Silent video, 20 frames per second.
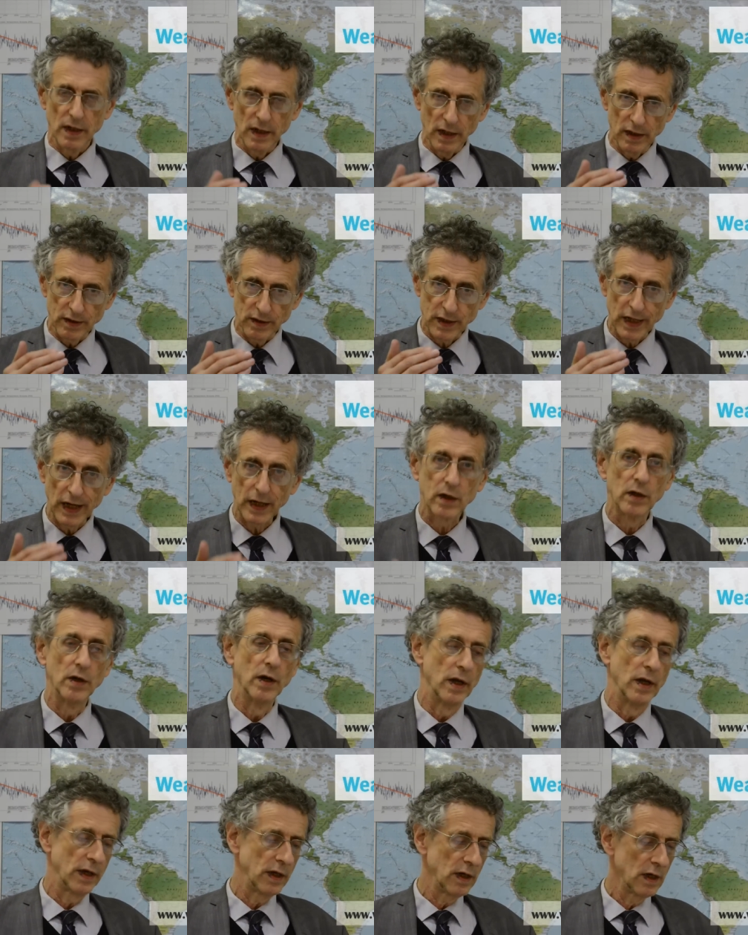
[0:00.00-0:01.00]
And
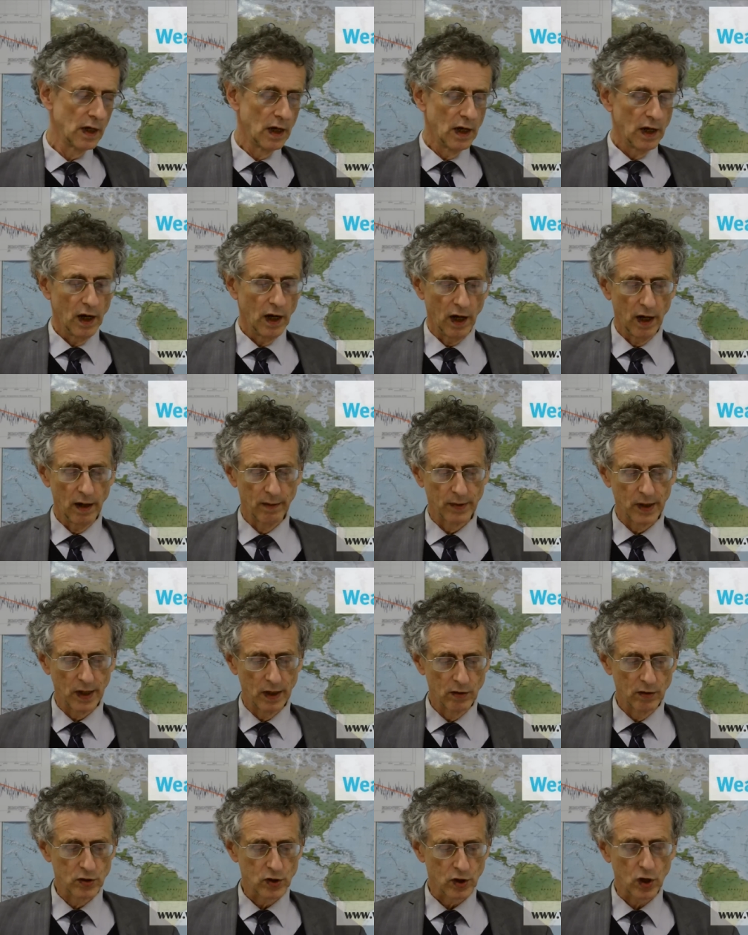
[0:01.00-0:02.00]
secondly, I'm
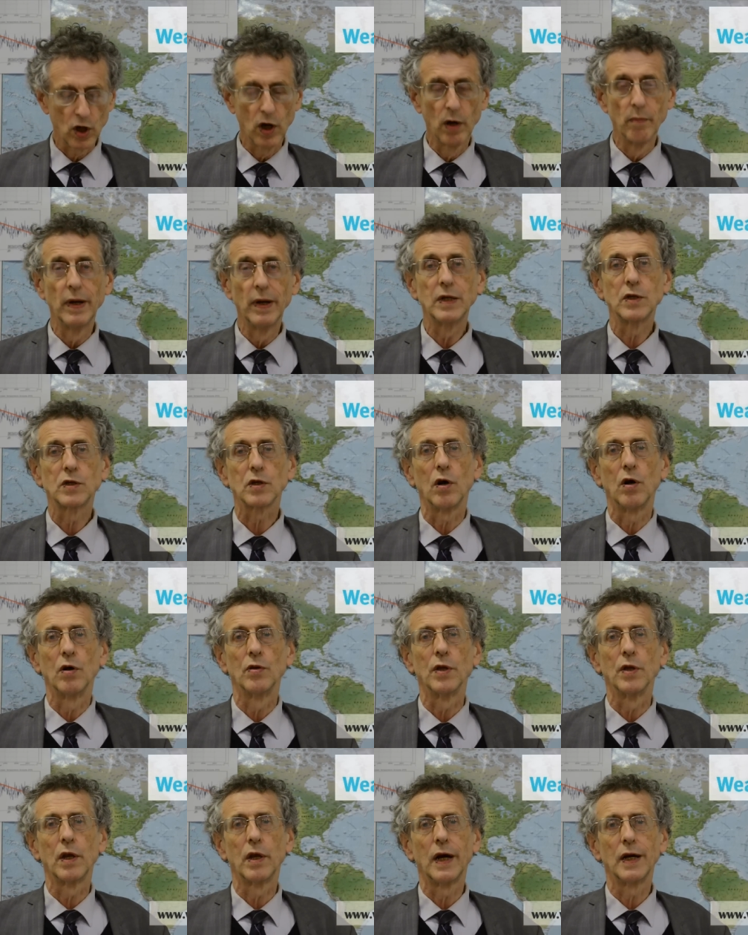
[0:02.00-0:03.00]
going to comment
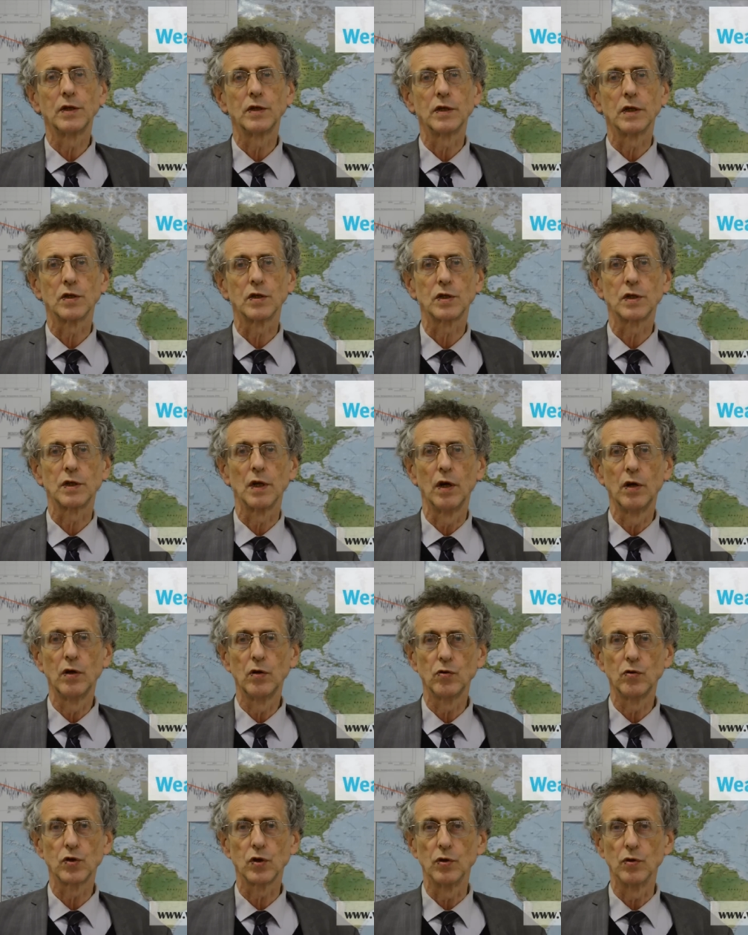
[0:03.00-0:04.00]
on the latest
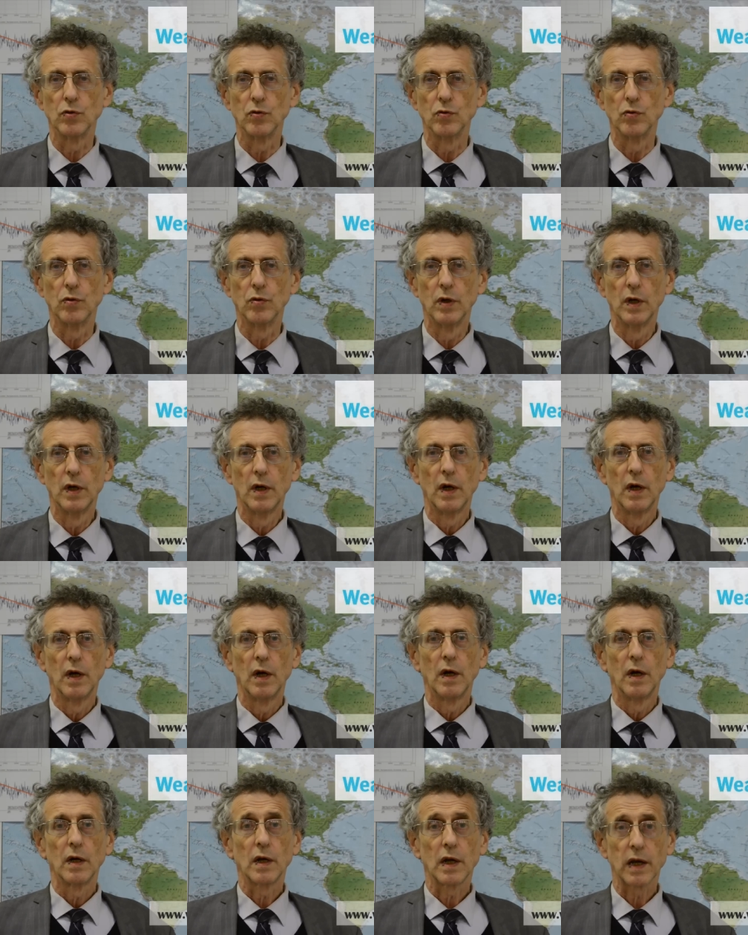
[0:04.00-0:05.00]
delusional
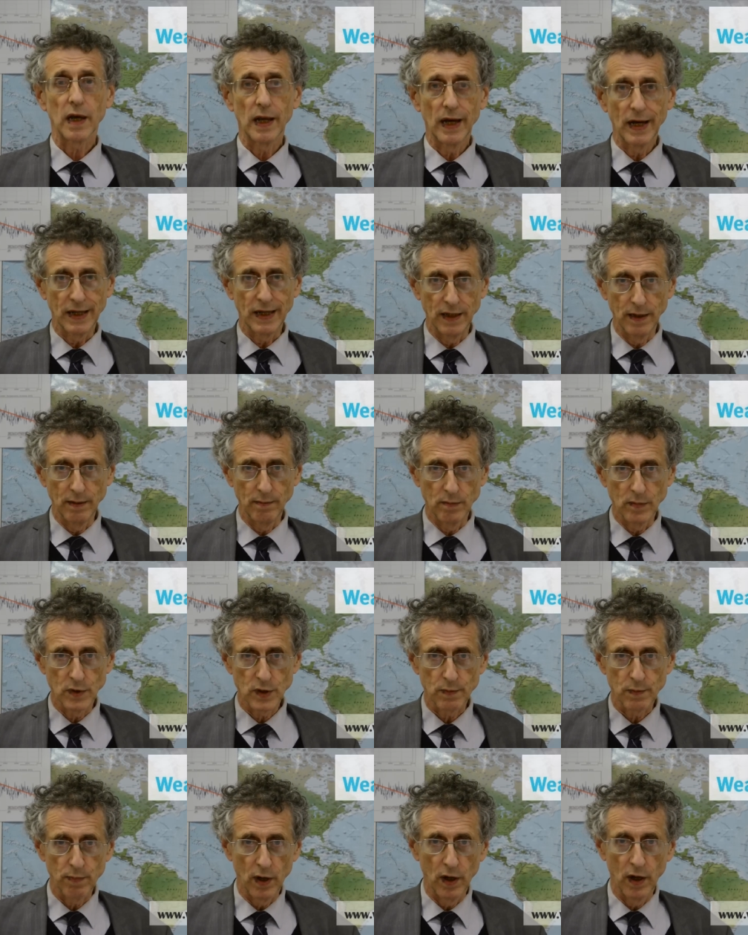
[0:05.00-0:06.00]

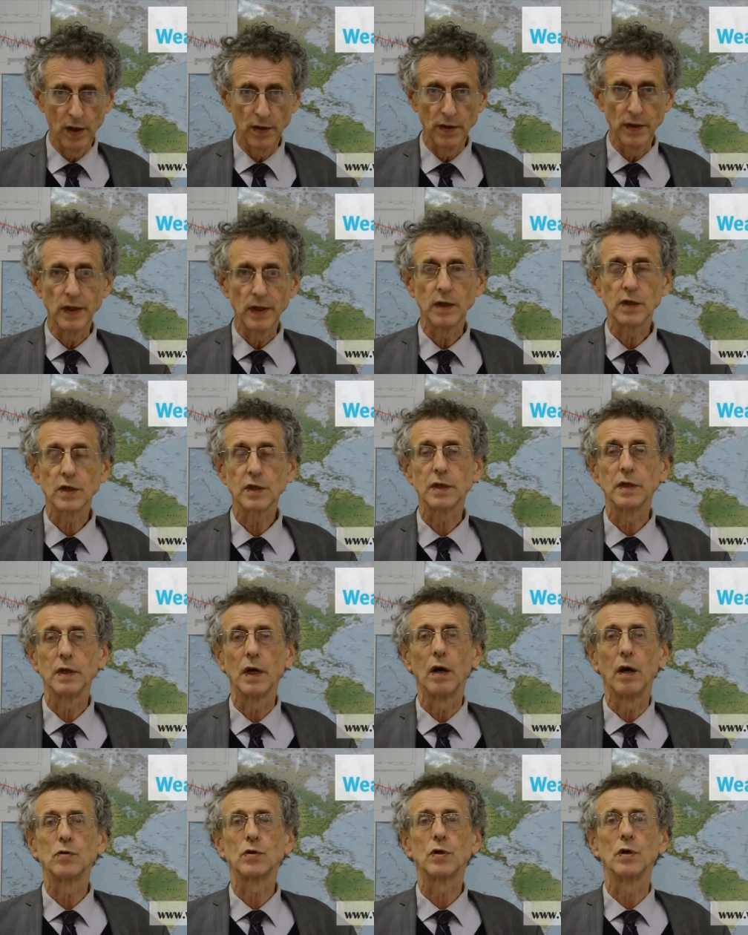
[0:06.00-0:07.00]
claims by the C
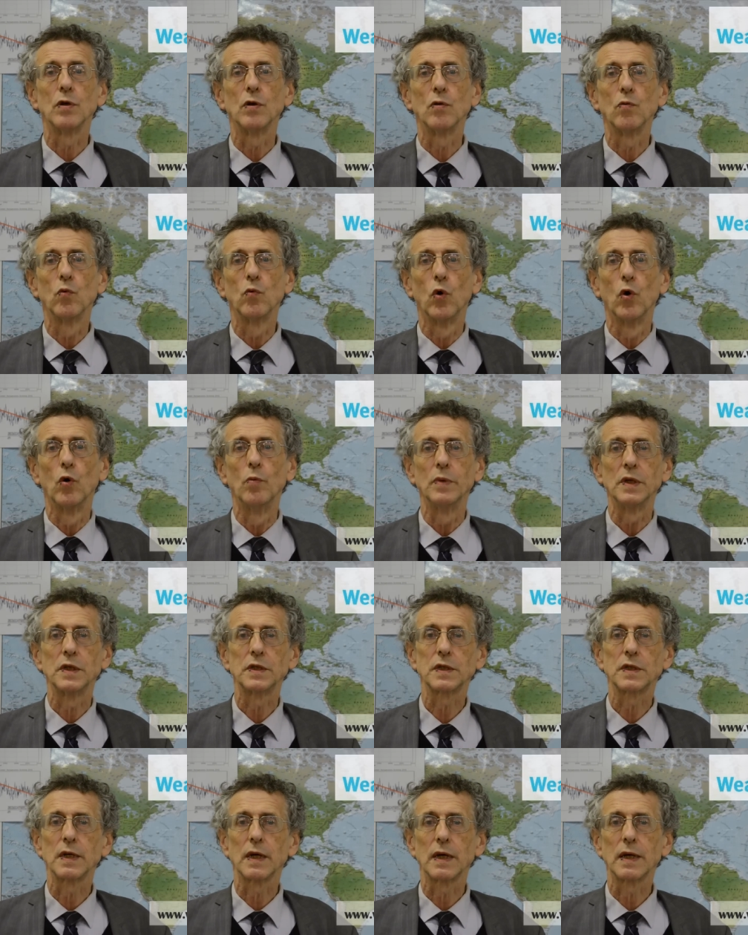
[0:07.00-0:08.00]
O two
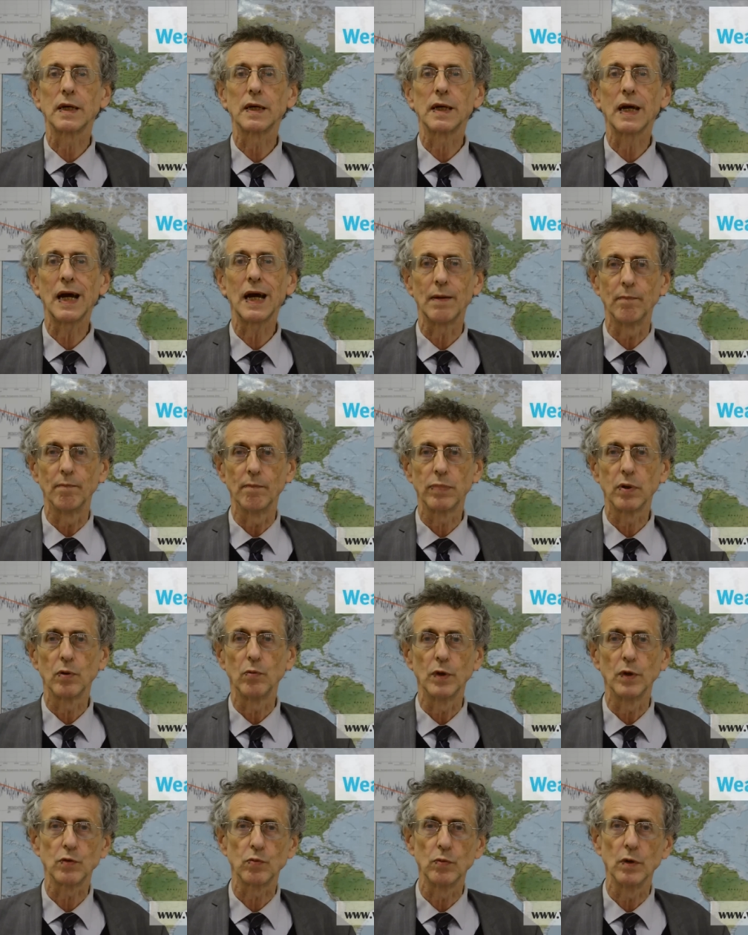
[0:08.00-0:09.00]
warmist camp,
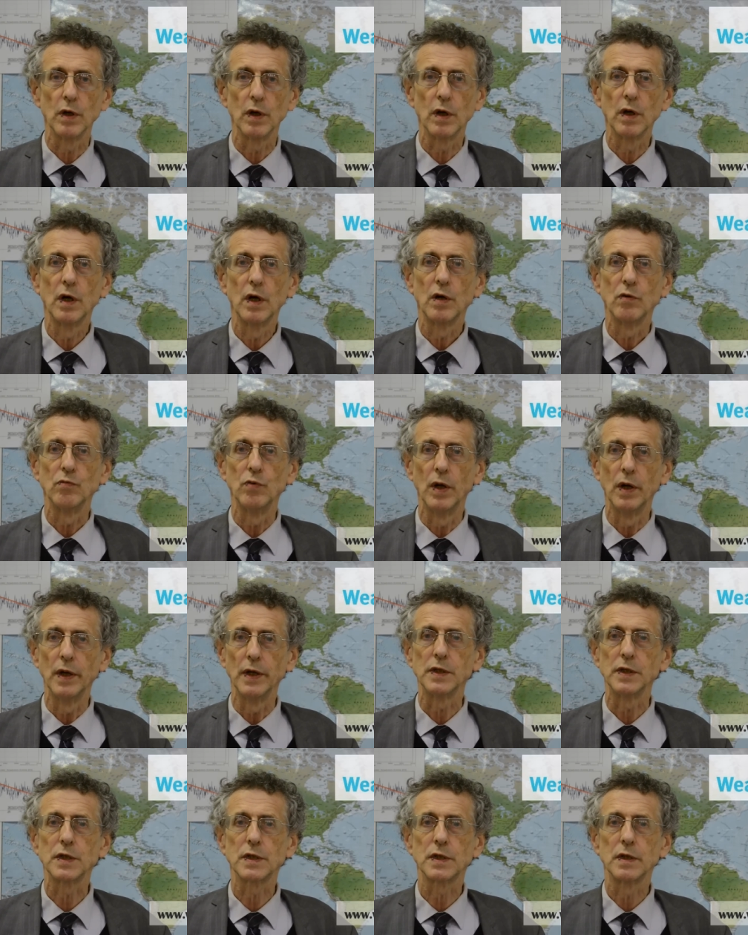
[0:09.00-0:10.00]
which were
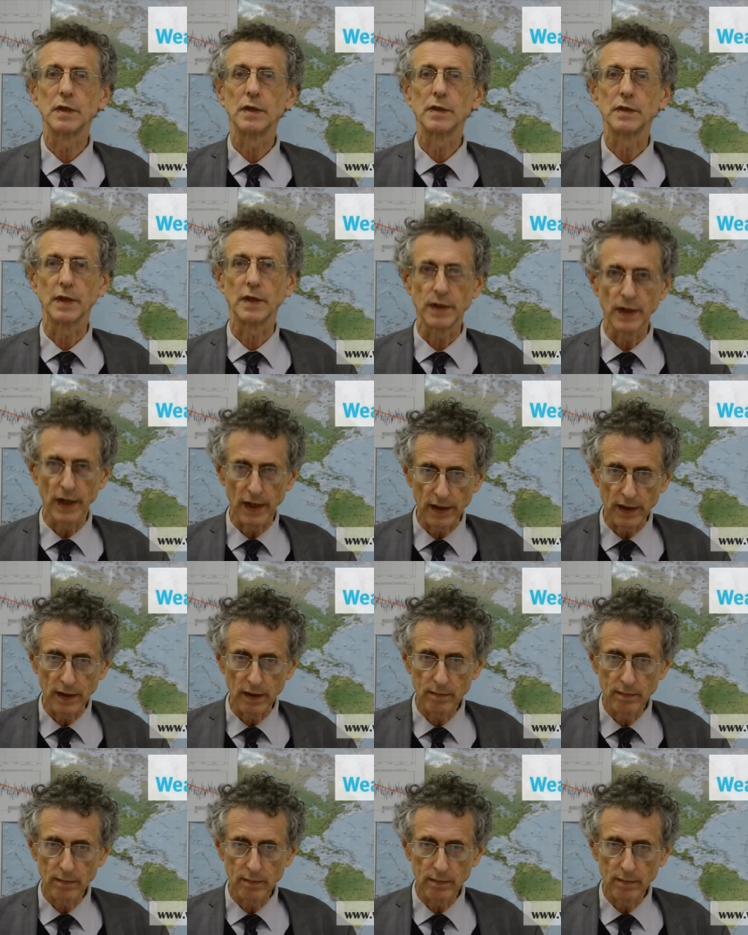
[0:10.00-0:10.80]
released today.